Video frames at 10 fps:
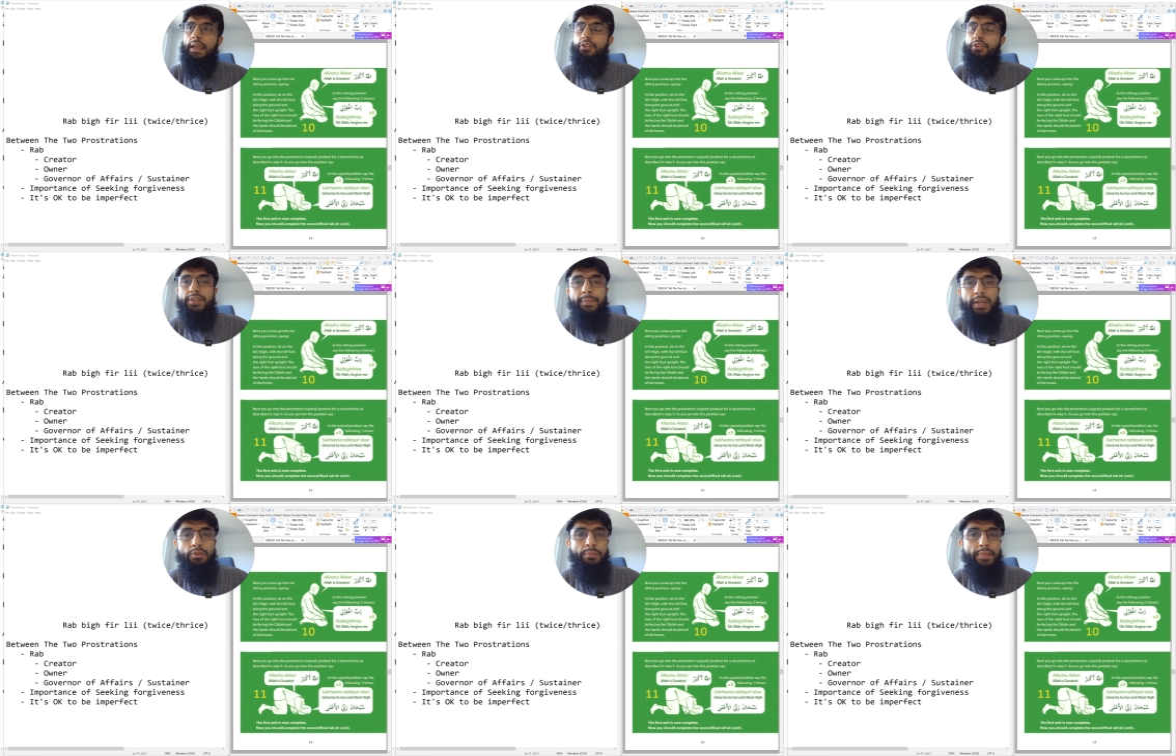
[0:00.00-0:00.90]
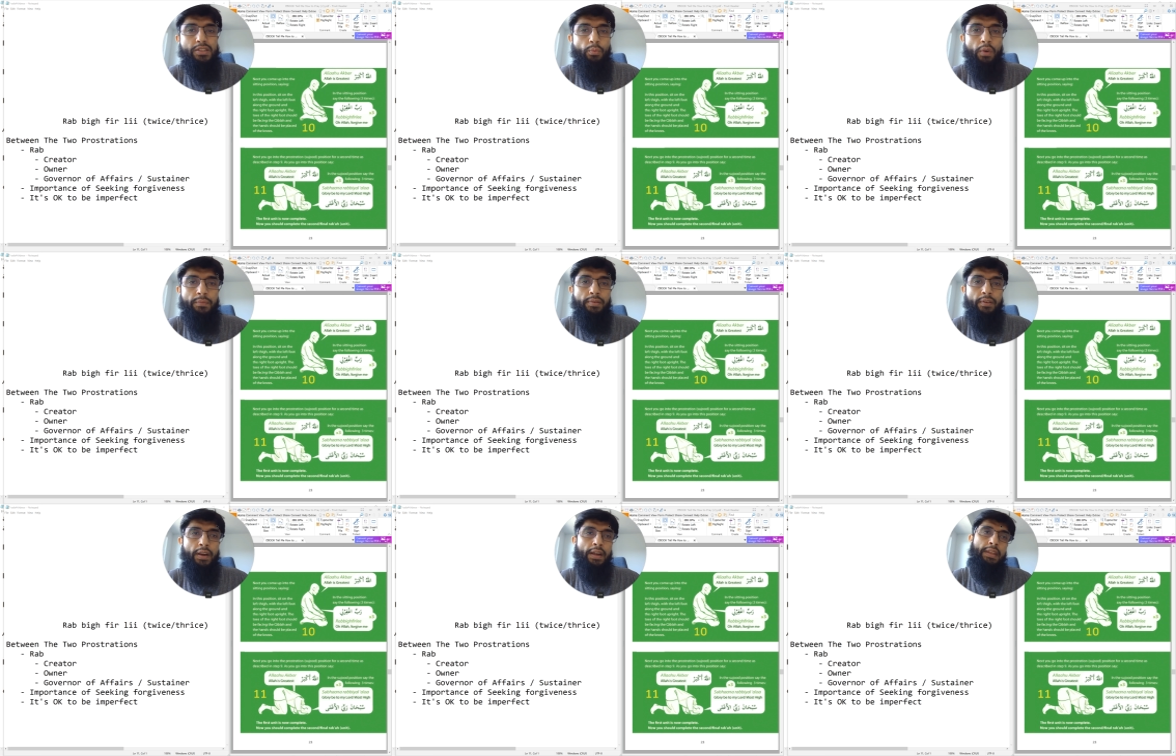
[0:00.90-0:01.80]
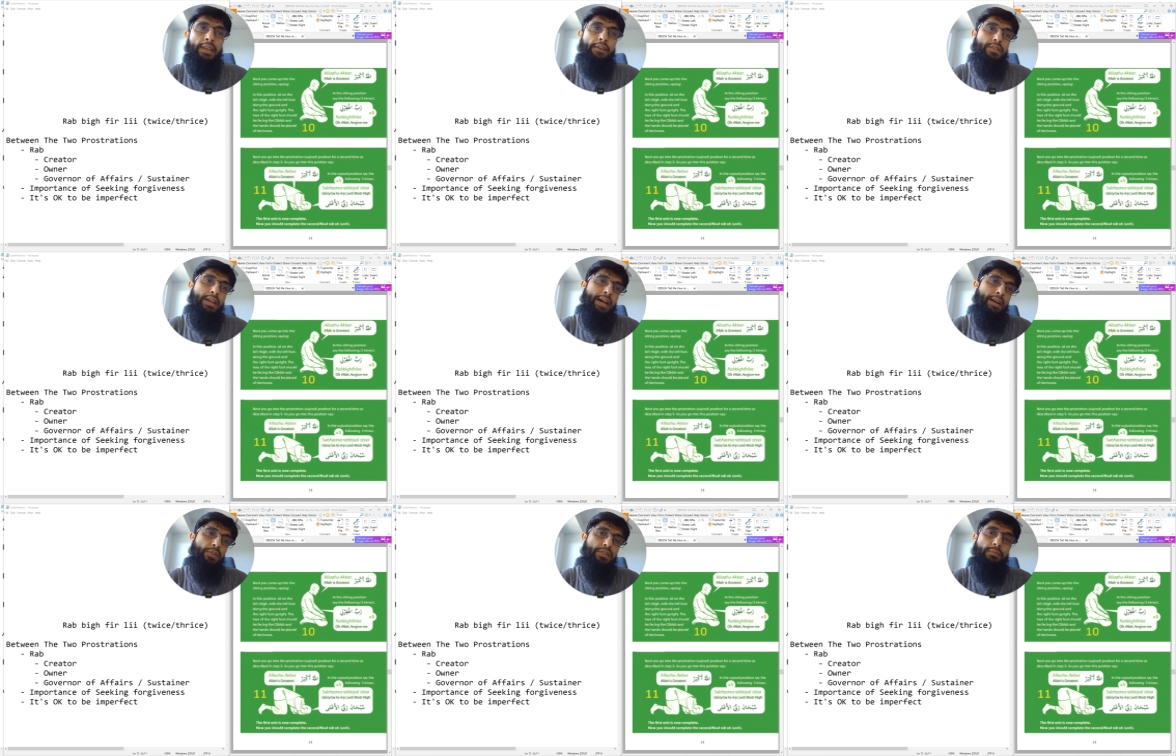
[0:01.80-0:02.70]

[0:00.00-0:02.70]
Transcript: if somebody would miss one prayer, then they would say, ah, what's the point?